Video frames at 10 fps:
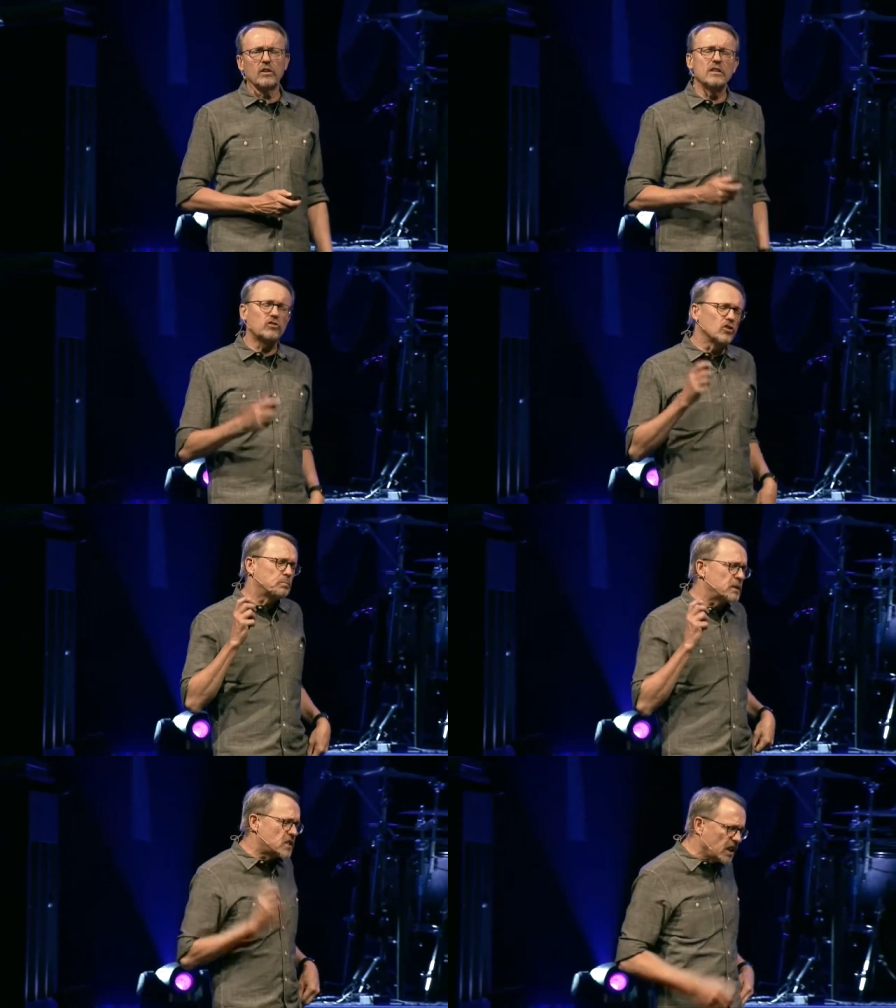And this is
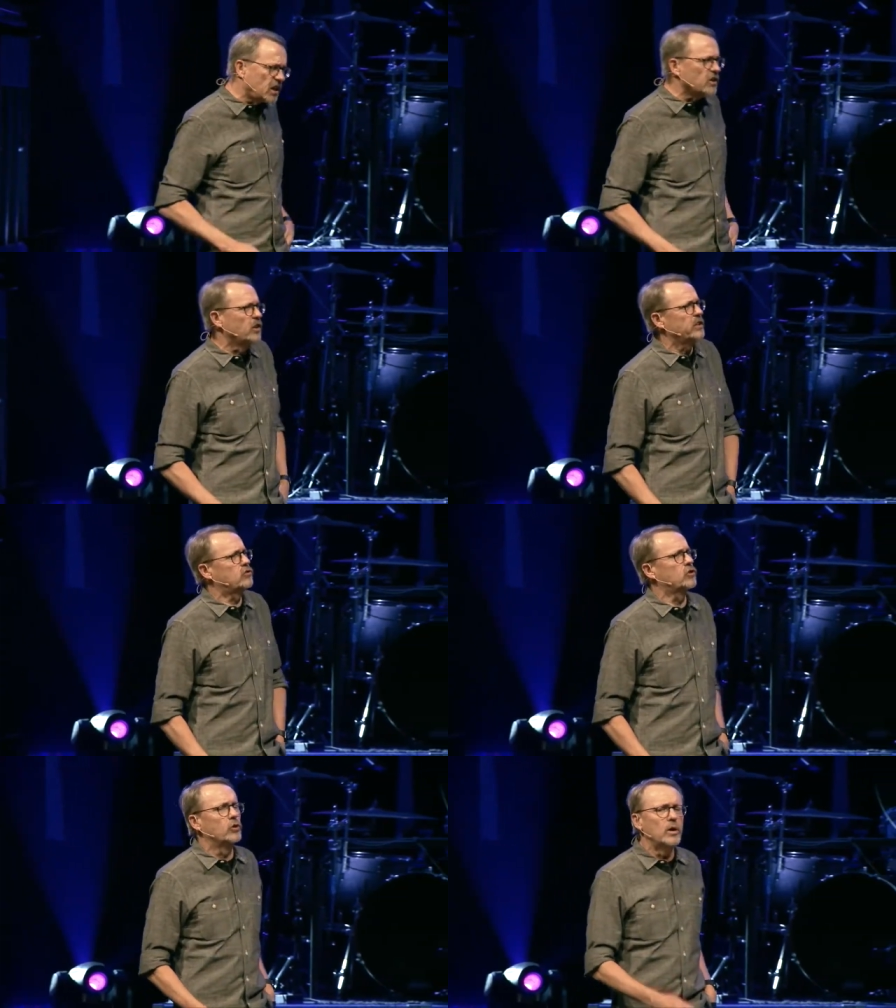particularly
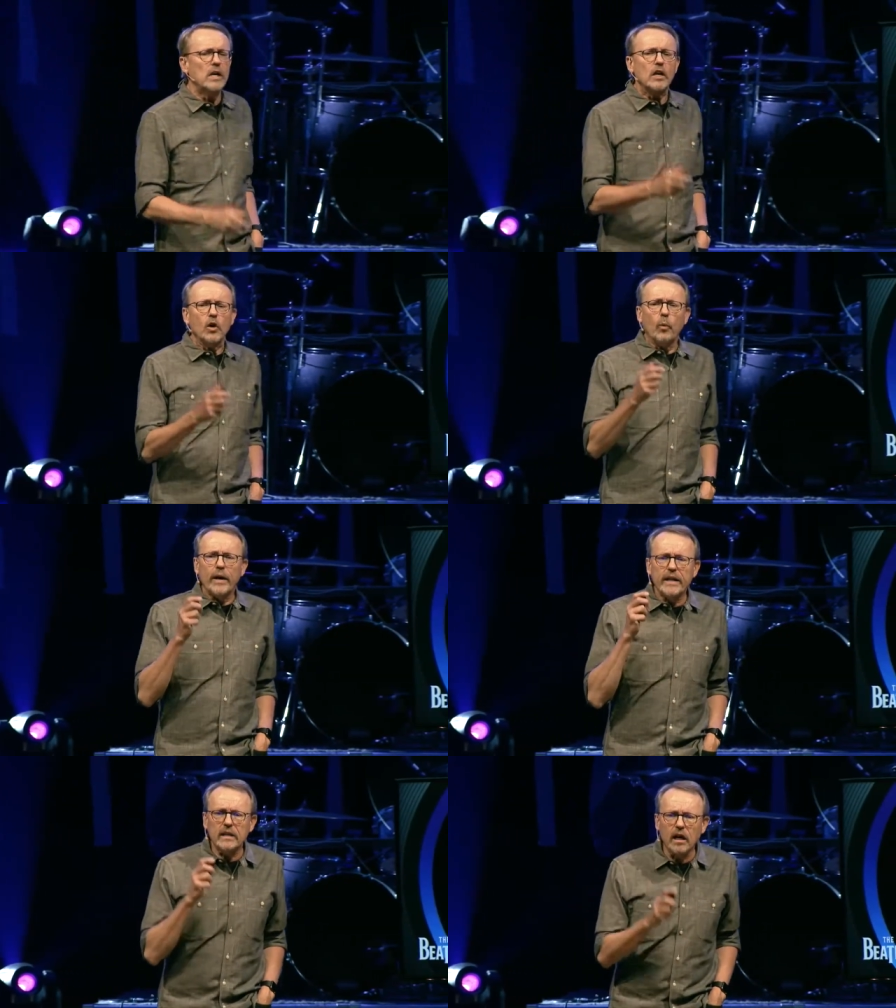true
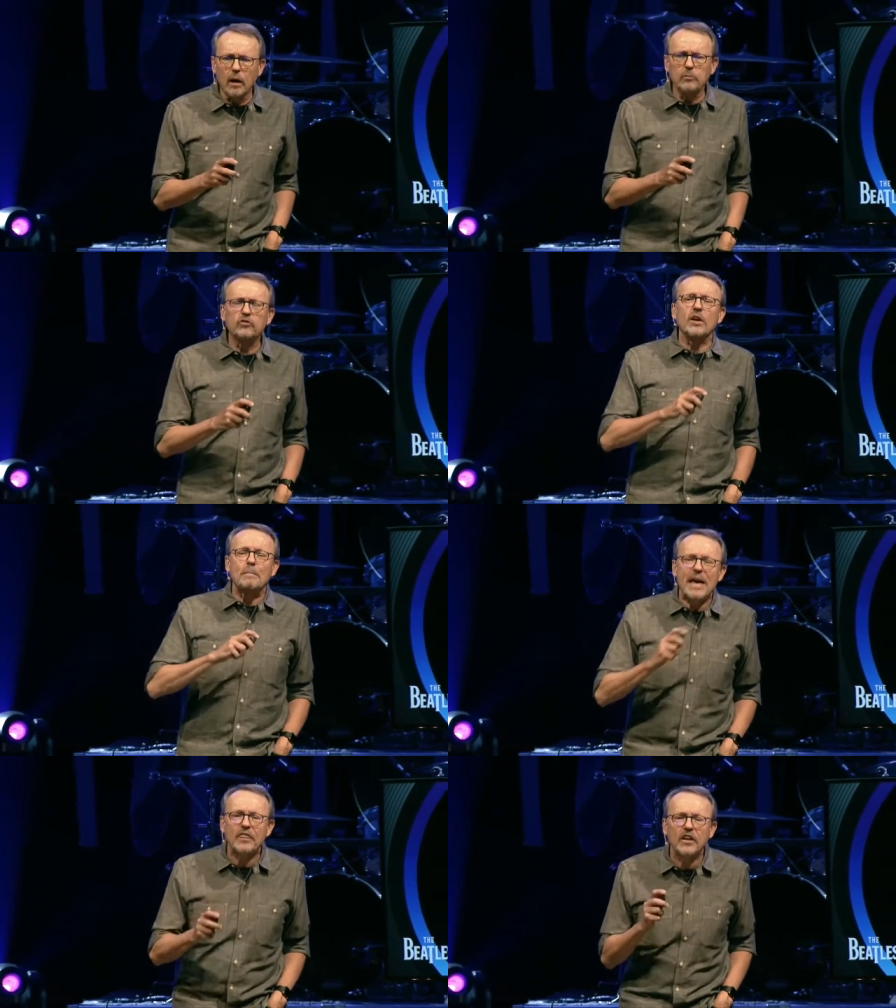when it comes to
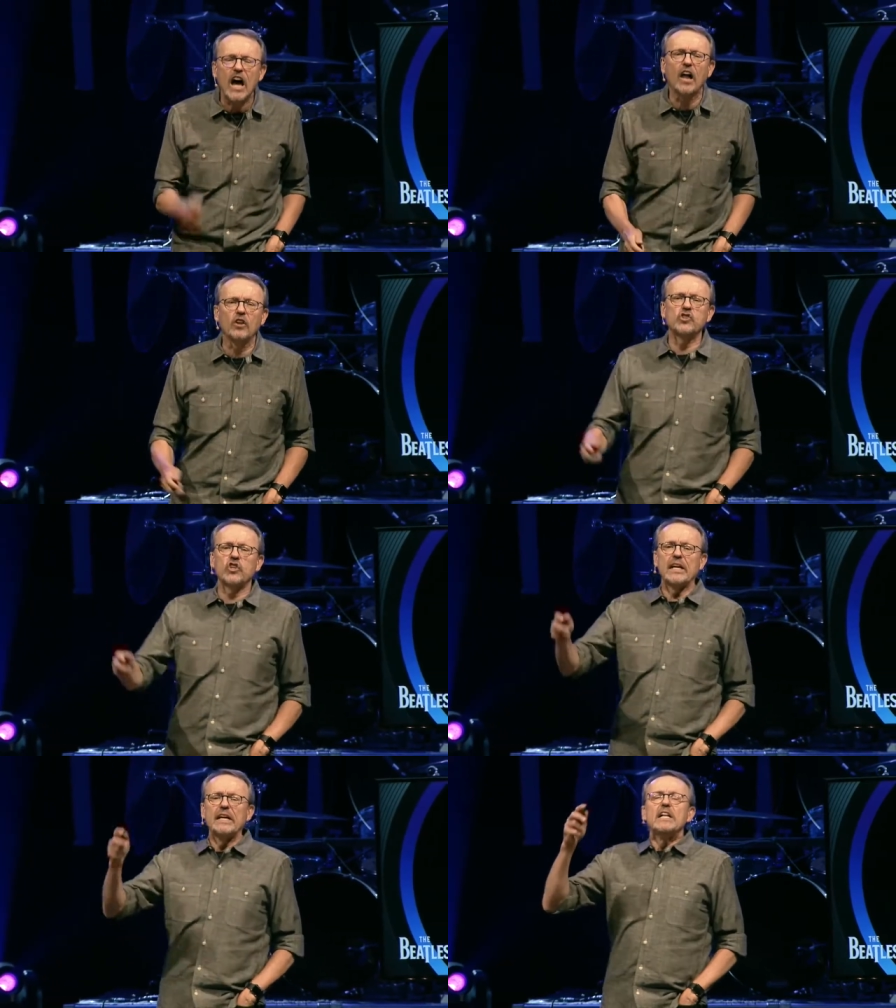
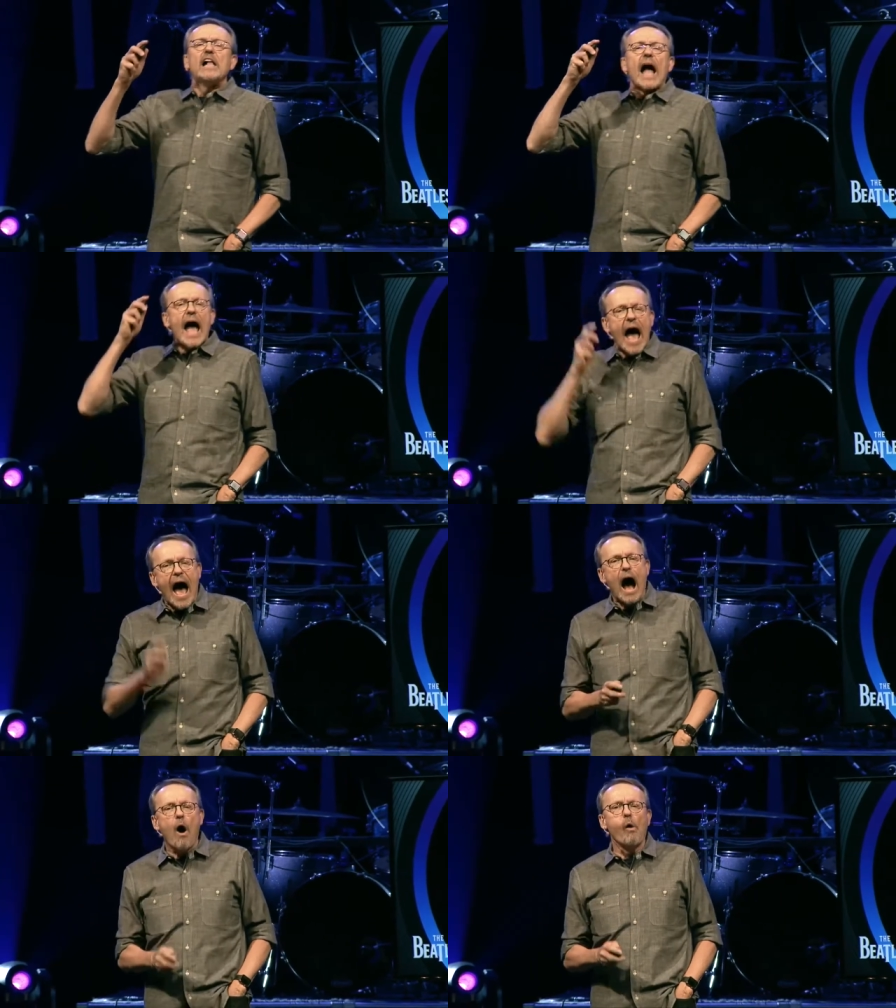methodology,
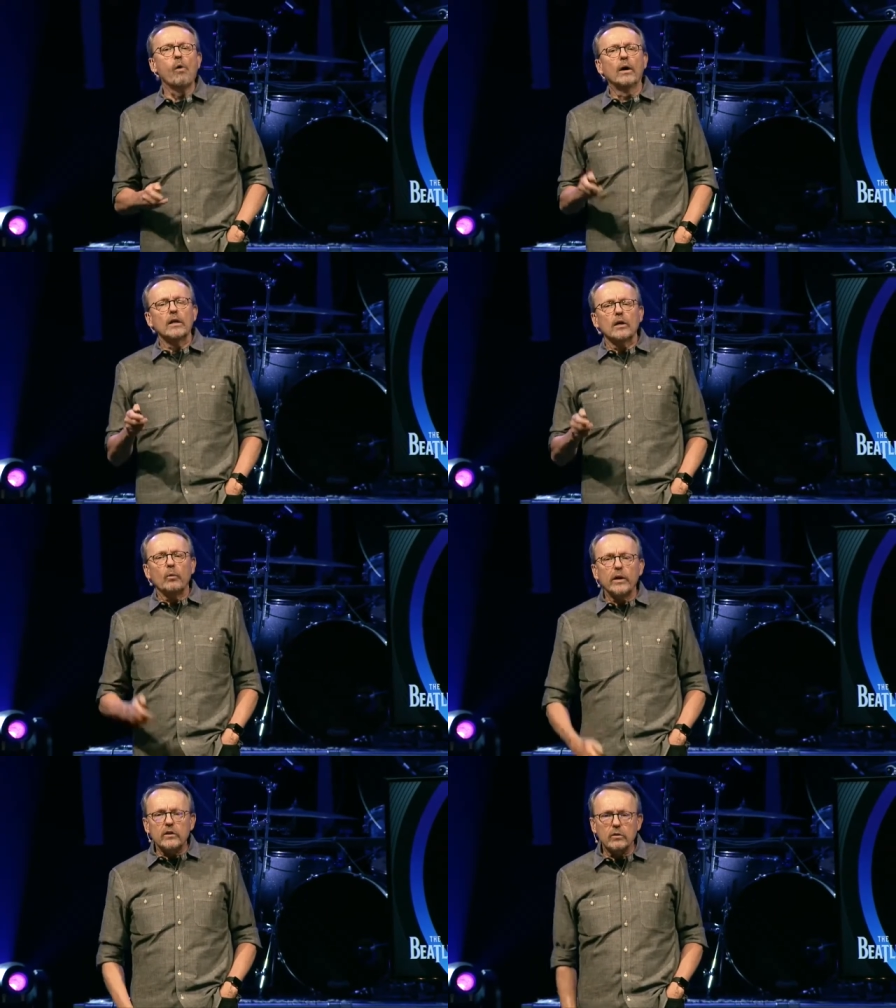how
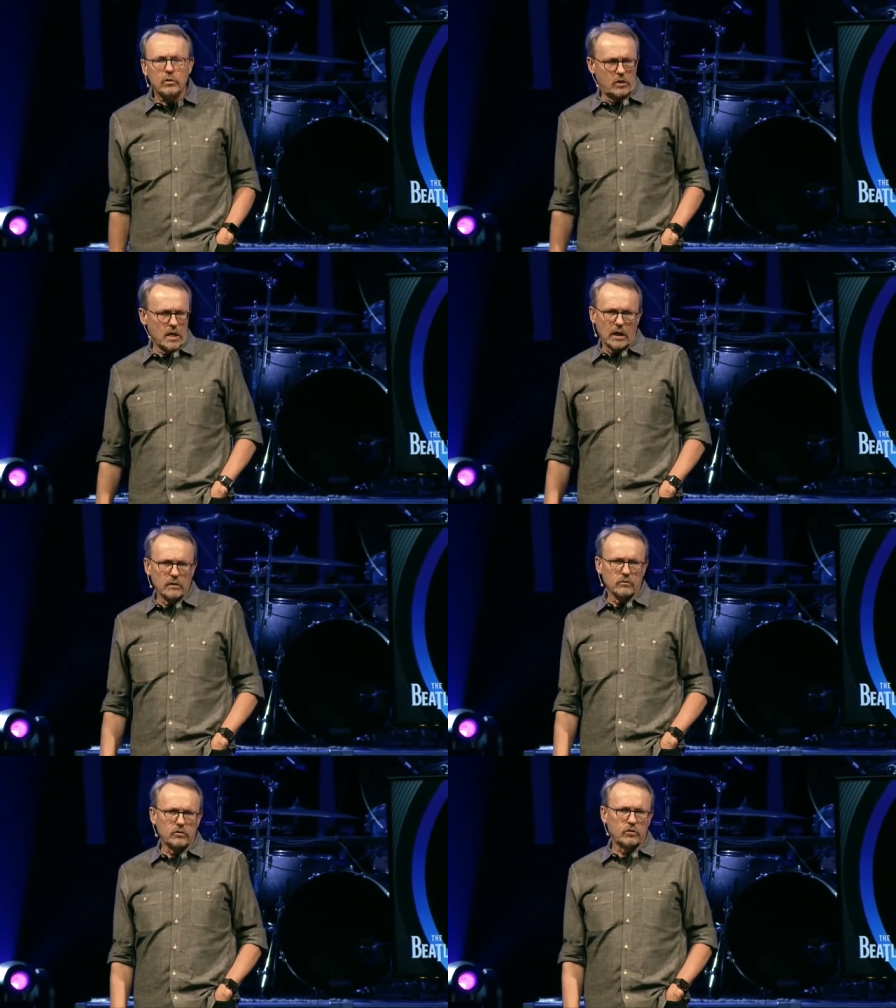we do
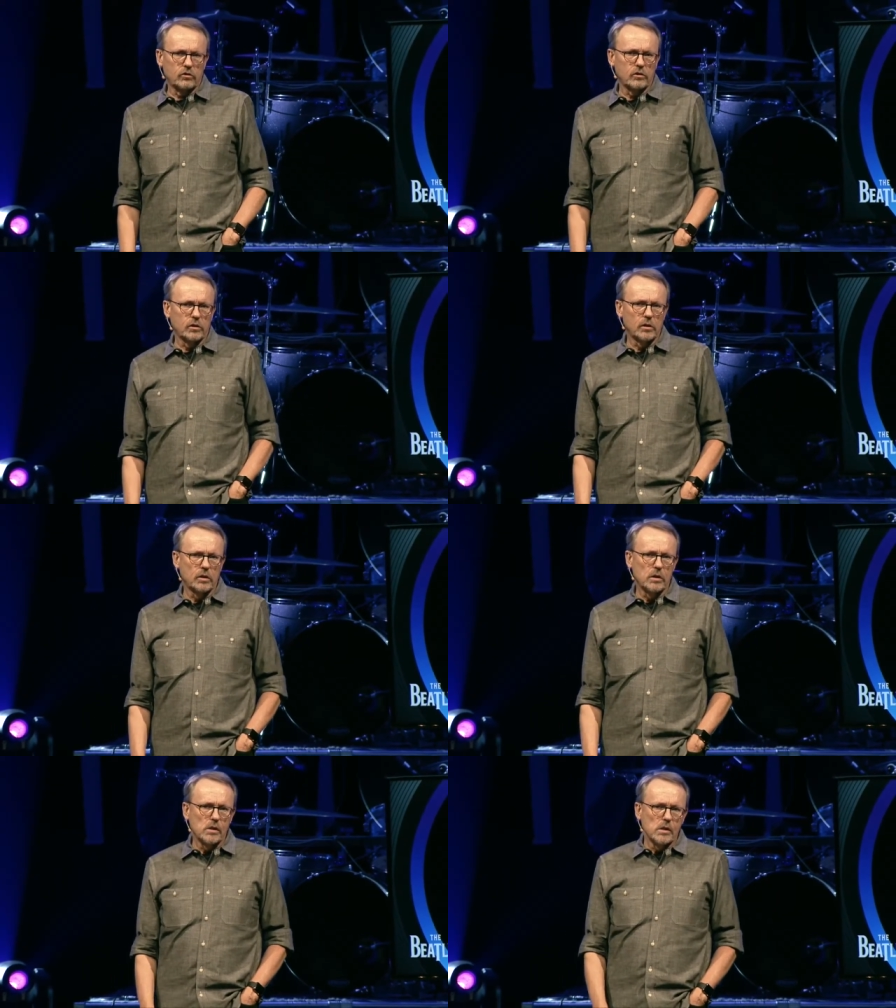things.
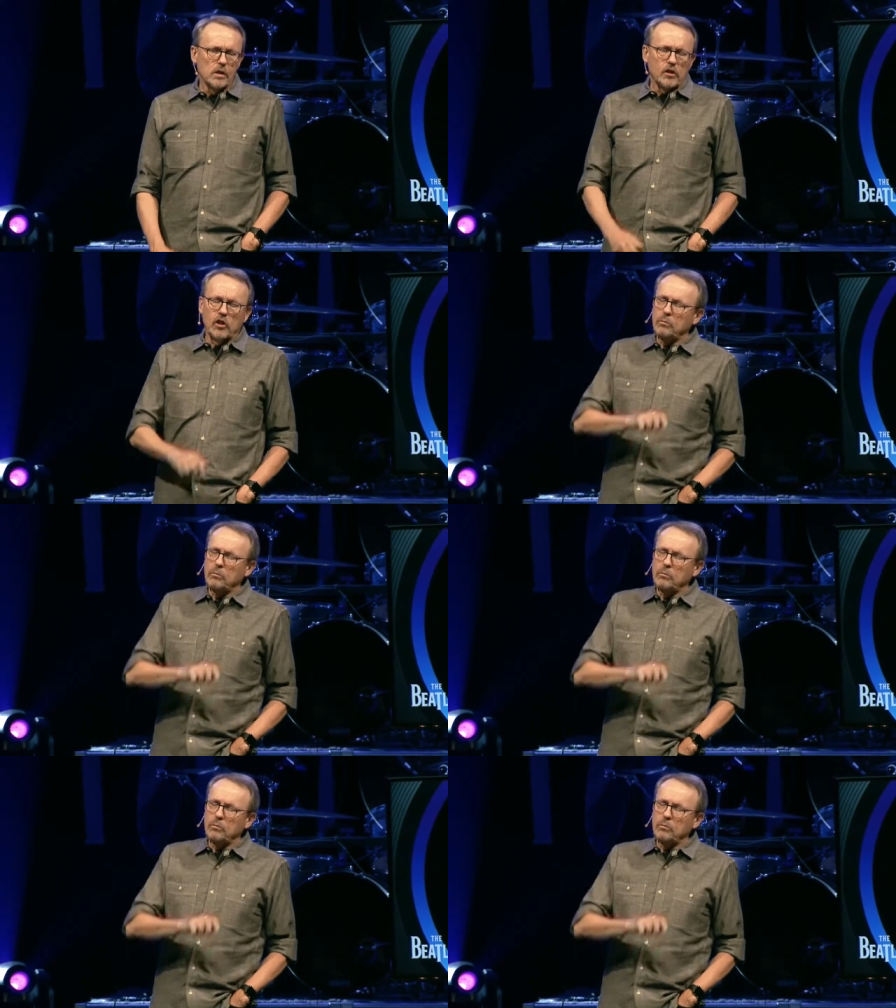You know,